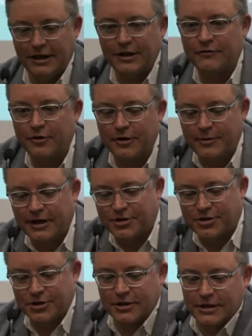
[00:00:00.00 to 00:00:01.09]
Thank you very
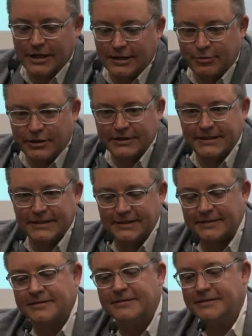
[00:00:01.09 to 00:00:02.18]
much. Buenos
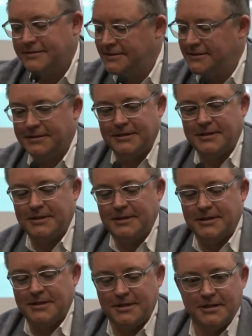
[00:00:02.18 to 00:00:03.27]
dias.
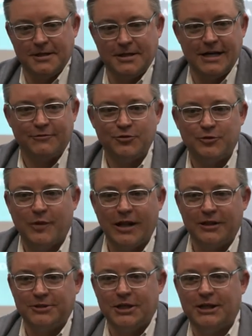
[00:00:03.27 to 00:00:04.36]
I have to
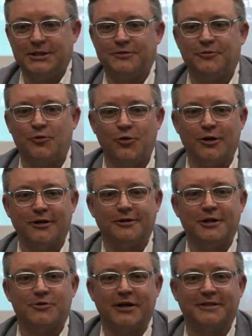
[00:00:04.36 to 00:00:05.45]
apologize for
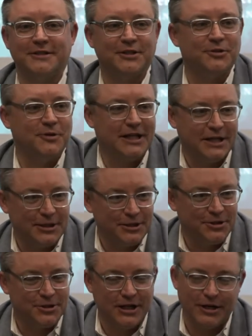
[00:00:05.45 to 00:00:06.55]
addressing you in
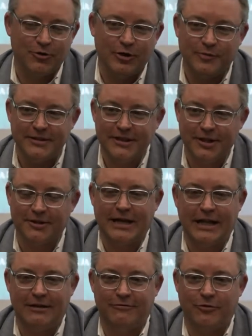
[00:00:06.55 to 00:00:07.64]
English. I grew up in Southern
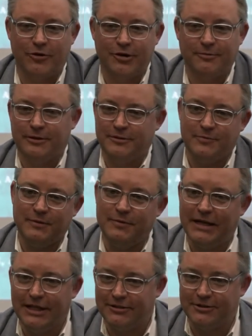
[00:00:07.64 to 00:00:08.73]
California, but it's been
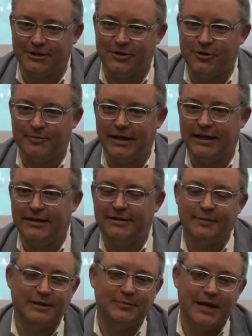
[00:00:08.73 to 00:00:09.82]
many years ago, and
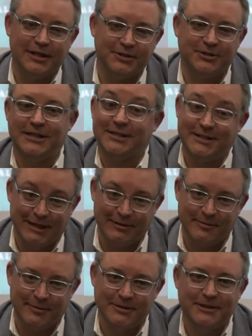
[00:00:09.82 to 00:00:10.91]
my Spanish is not
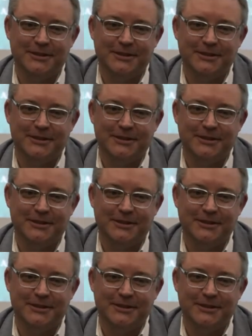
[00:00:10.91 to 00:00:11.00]
terrible.